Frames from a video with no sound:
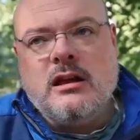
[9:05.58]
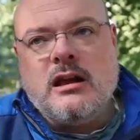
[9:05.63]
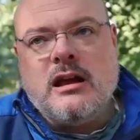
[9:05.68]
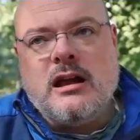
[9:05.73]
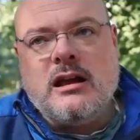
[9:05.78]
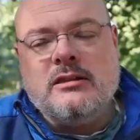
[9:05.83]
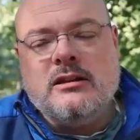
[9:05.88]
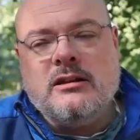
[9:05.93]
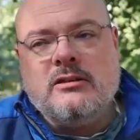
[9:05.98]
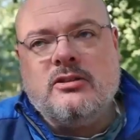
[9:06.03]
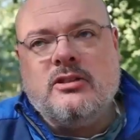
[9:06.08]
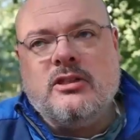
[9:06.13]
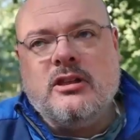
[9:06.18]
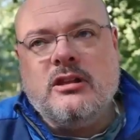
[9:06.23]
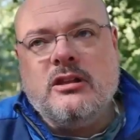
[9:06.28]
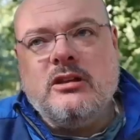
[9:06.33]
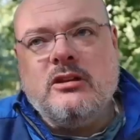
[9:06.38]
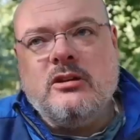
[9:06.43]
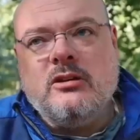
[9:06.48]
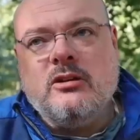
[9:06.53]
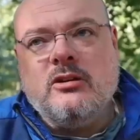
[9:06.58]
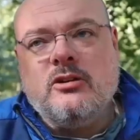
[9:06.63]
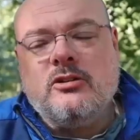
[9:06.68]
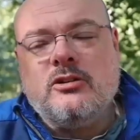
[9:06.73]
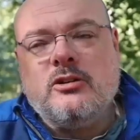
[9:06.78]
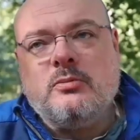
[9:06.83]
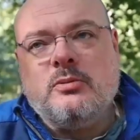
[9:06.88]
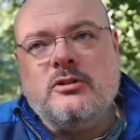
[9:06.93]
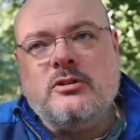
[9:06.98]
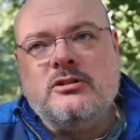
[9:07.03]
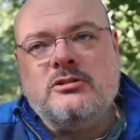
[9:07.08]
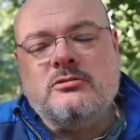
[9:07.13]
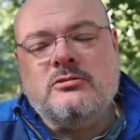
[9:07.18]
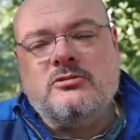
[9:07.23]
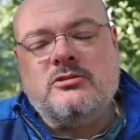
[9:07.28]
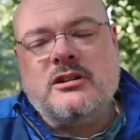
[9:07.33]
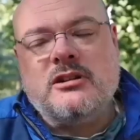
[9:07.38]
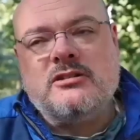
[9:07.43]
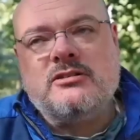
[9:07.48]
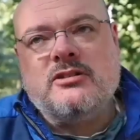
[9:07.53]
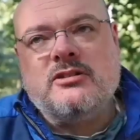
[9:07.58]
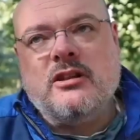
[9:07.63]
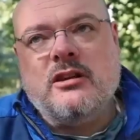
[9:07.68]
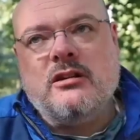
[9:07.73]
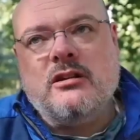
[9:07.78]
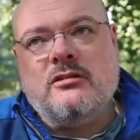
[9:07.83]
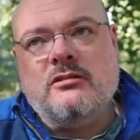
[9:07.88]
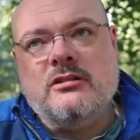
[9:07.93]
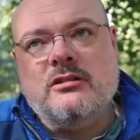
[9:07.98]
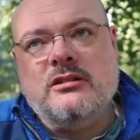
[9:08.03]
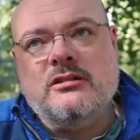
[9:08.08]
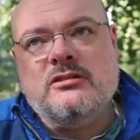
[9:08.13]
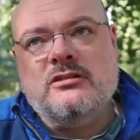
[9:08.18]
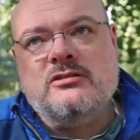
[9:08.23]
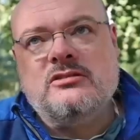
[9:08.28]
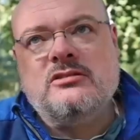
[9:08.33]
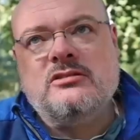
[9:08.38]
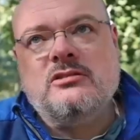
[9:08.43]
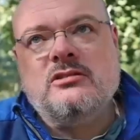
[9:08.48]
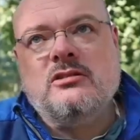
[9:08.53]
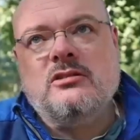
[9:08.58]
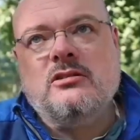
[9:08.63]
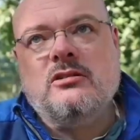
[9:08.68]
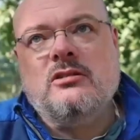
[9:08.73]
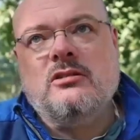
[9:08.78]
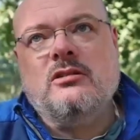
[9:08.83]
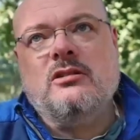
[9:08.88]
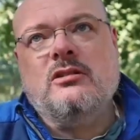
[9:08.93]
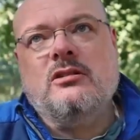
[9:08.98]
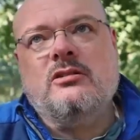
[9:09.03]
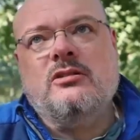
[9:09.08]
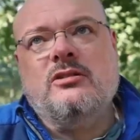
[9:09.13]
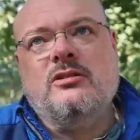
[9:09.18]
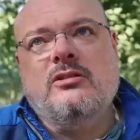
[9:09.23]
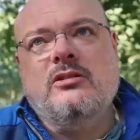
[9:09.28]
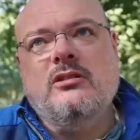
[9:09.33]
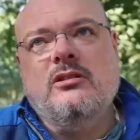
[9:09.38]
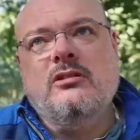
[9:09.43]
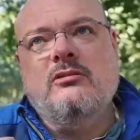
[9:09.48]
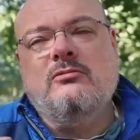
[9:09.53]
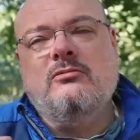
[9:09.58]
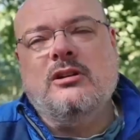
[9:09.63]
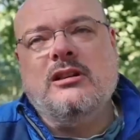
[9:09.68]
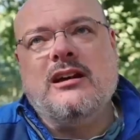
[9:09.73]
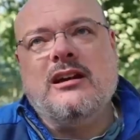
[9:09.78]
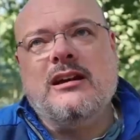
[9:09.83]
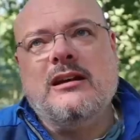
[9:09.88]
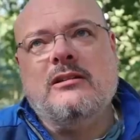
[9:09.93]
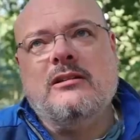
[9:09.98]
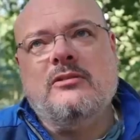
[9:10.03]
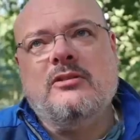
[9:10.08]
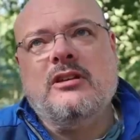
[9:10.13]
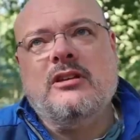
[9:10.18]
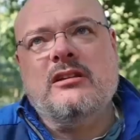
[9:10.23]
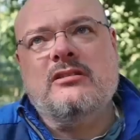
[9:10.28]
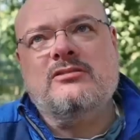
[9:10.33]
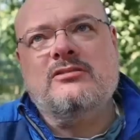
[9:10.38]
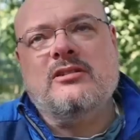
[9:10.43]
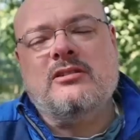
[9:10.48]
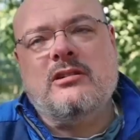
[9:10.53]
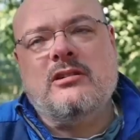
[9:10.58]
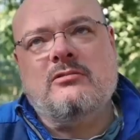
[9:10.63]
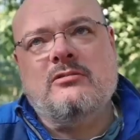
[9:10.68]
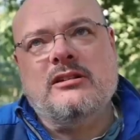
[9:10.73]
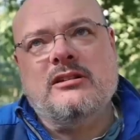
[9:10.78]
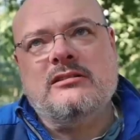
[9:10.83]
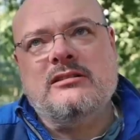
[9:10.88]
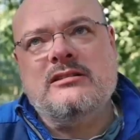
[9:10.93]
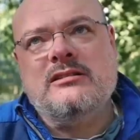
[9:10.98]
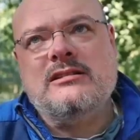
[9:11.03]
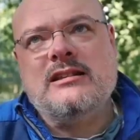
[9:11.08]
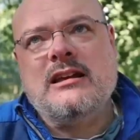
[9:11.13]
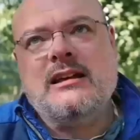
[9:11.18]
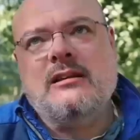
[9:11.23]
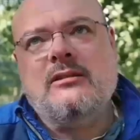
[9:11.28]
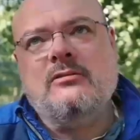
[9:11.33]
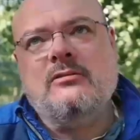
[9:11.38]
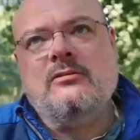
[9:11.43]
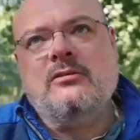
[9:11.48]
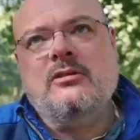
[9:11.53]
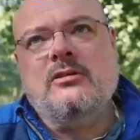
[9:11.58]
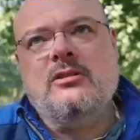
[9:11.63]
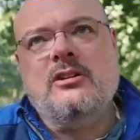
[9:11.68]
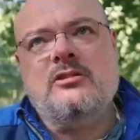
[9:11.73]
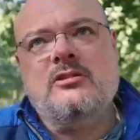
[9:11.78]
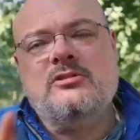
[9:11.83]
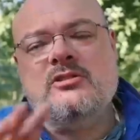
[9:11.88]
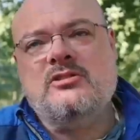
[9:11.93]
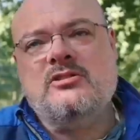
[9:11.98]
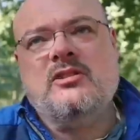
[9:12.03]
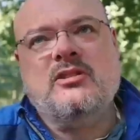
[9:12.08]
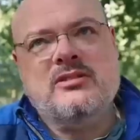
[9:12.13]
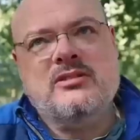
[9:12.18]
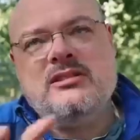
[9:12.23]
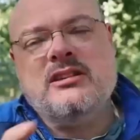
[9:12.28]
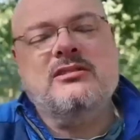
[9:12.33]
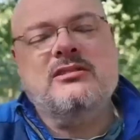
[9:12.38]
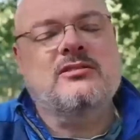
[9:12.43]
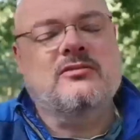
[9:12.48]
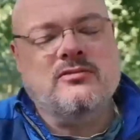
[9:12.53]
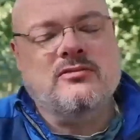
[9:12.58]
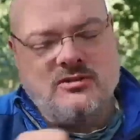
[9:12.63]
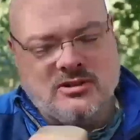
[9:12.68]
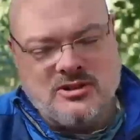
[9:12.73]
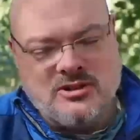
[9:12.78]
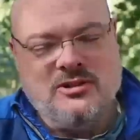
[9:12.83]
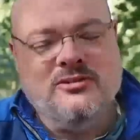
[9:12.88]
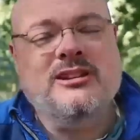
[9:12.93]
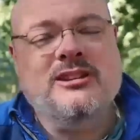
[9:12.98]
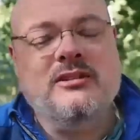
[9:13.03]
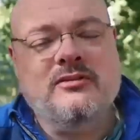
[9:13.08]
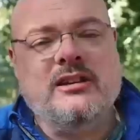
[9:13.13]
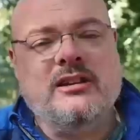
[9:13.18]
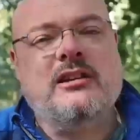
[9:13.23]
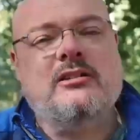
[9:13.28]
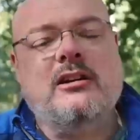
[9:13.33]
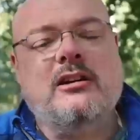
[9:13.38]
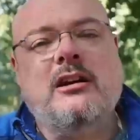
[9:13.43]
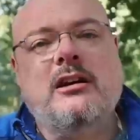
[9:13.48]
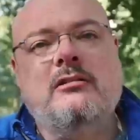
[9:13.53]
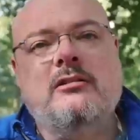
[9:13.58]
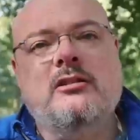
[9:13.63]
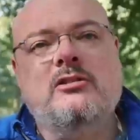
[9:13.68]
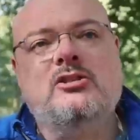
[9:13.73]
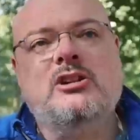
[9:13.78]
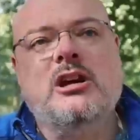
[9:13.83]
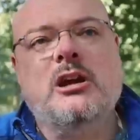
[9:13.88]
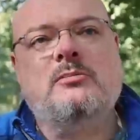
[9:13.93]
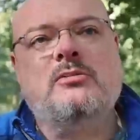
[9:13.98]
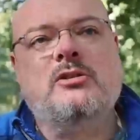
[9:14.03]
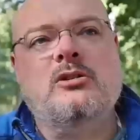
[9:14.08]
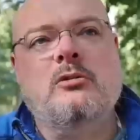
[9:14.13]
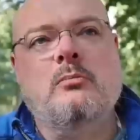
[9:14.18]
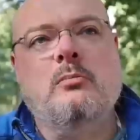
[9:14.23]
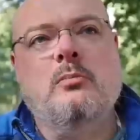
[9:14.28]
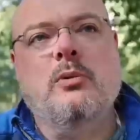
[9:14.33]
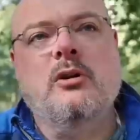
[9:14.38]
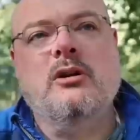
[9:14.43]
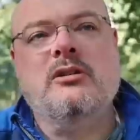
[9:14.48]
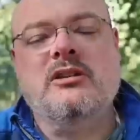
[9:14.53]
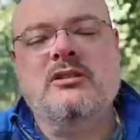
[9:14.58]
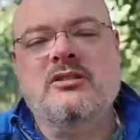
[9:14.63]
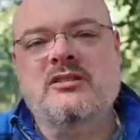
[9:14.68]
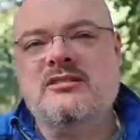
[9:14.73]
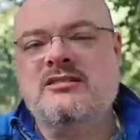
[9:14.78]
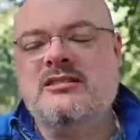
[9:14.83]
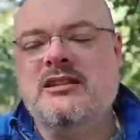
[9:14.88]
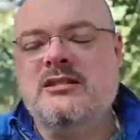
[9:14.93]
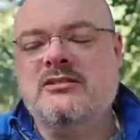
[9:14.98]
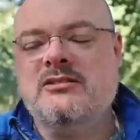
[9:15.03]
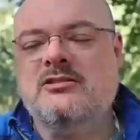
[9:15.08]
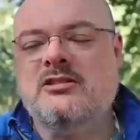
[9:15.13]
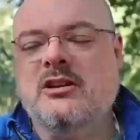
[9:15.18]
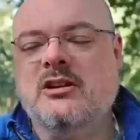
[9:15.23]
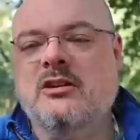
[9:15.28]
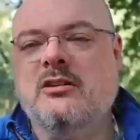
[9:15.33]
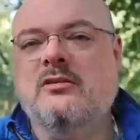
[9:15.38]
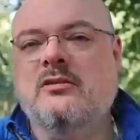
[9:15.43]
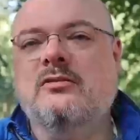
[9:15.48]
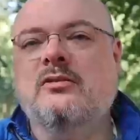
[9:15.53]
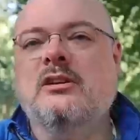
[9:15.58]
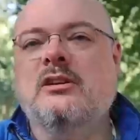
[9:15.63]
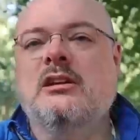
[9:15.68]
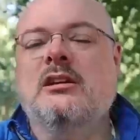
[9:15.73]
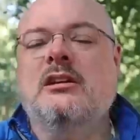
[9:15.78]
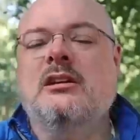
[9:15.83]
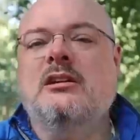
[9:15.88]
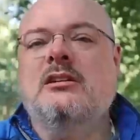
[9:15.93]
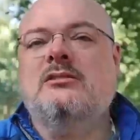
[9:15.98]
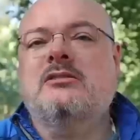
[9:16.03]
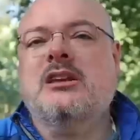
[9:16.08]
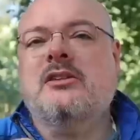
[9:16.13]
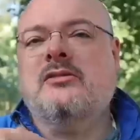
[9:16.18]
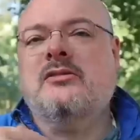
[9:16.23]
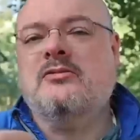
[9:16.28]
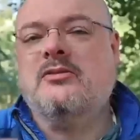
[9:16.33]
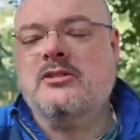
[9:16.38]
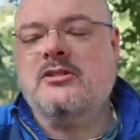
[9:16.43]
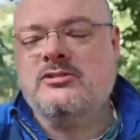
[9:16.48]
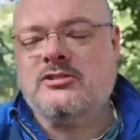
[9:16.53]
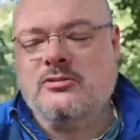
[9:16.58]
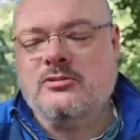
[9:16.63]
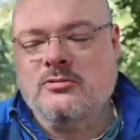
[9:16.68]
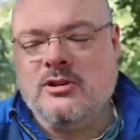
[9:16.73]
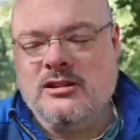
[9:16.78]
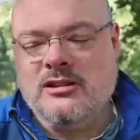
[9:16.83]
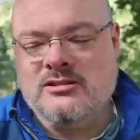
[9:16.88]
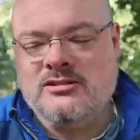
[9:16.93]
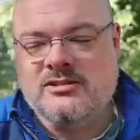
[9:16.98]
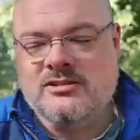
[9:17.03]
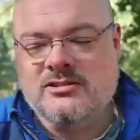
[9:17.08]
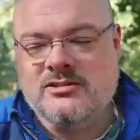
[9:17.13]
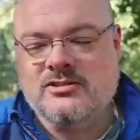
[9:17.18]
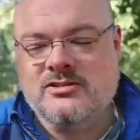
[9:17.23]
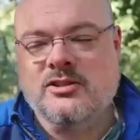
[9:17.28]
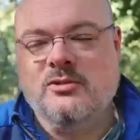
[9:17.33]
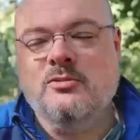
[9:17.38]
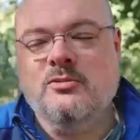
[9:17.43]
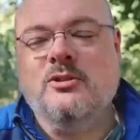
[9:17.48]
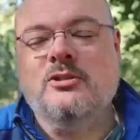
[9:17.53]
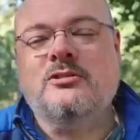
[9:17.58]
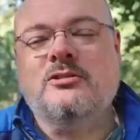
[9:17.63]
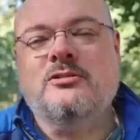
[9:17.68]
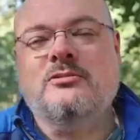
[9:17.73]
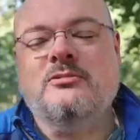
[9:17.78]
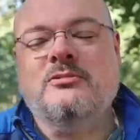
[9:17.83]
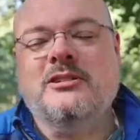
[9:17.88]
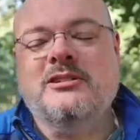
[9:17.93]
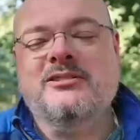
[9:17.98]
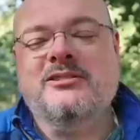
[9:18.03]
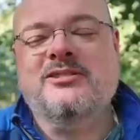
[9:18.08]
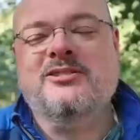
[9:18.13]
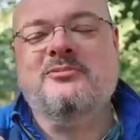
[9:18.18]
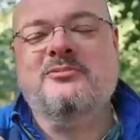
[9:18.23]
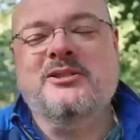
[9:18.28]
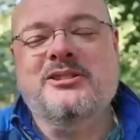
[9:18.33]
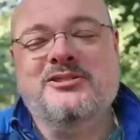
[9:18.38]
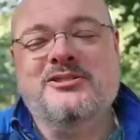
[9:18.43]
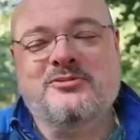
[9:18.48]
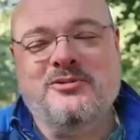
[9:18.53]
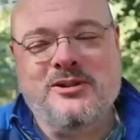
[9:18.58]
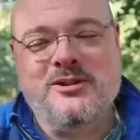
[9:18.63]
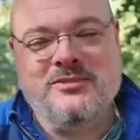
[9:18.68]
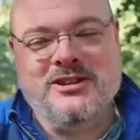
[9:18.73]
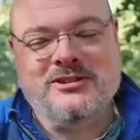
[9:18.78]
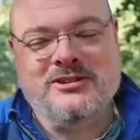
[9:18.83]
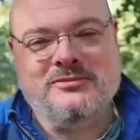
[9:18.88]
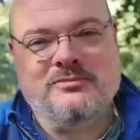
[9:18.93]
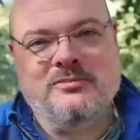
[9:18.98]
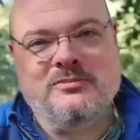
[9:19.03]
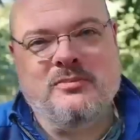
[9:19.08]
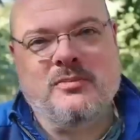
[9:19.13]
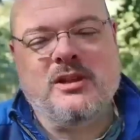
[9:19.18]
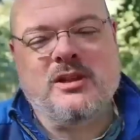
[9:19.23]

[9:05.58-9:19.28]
I think the other point to address there is relying on things that aren't written down, not just in the sense of, leaving out a hiring chapter, but in the sense of David Foster Wallace's The Water We Swim In,